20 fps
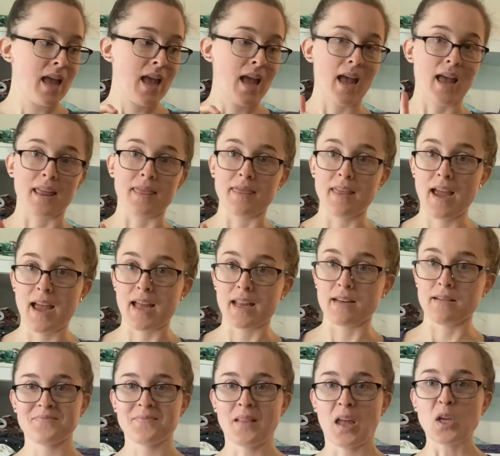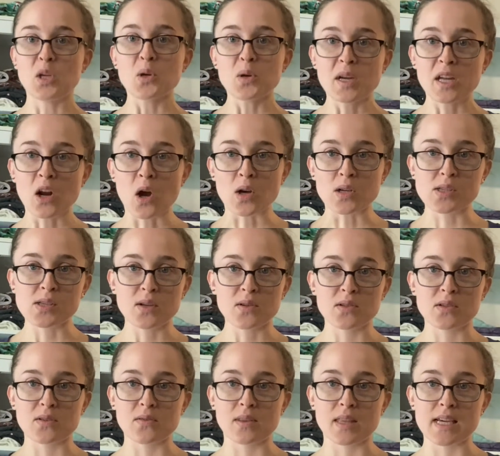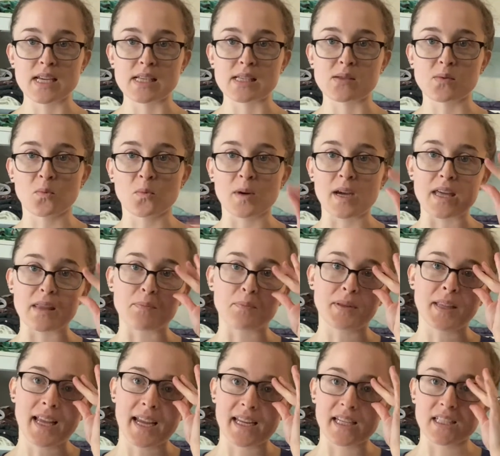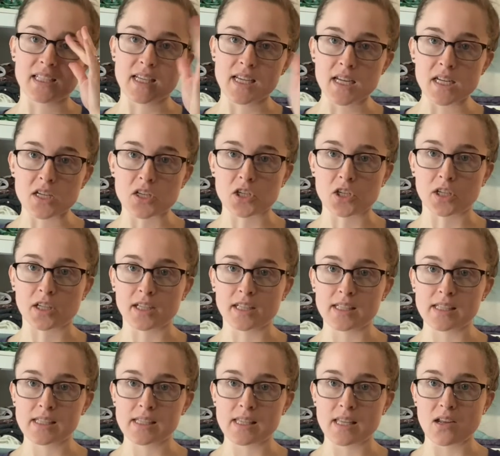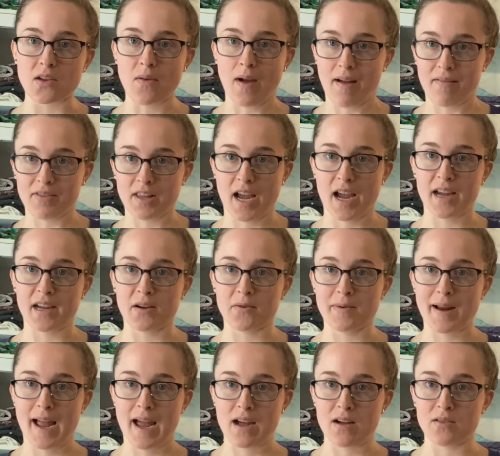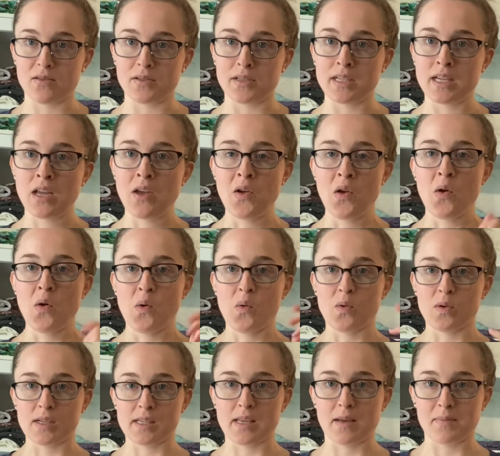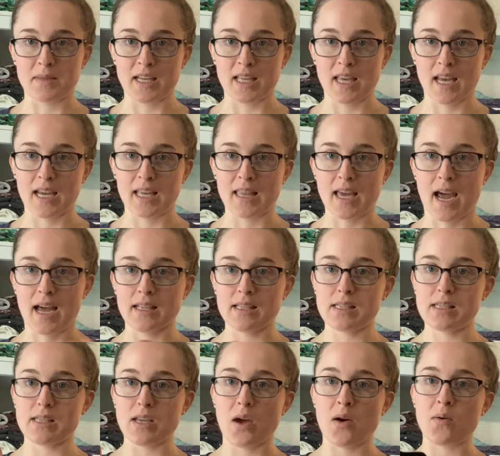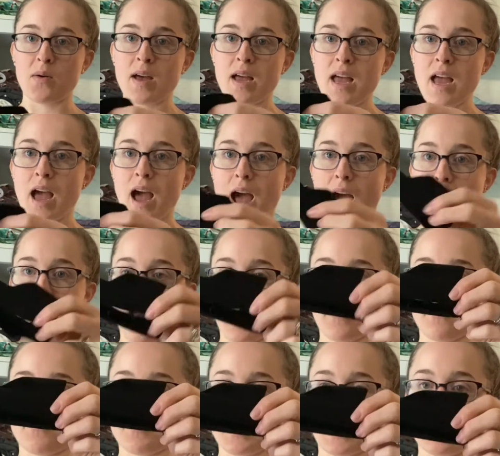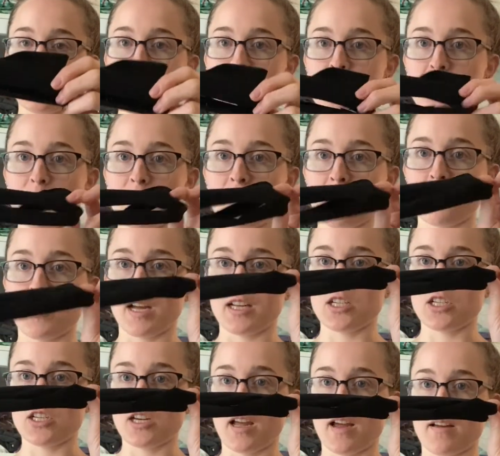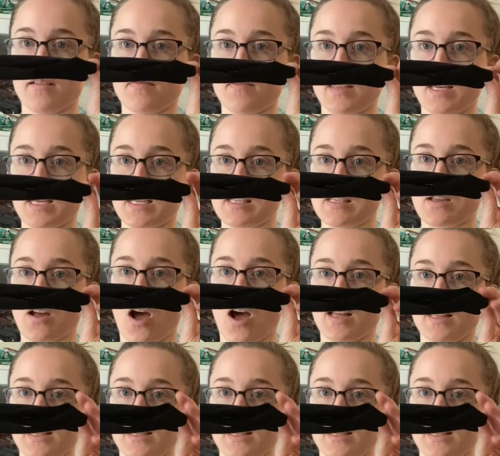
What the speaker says: And then you can also do this with plain t-shirts that you have lying around or something like that. So I've done this with a bunch of this cotton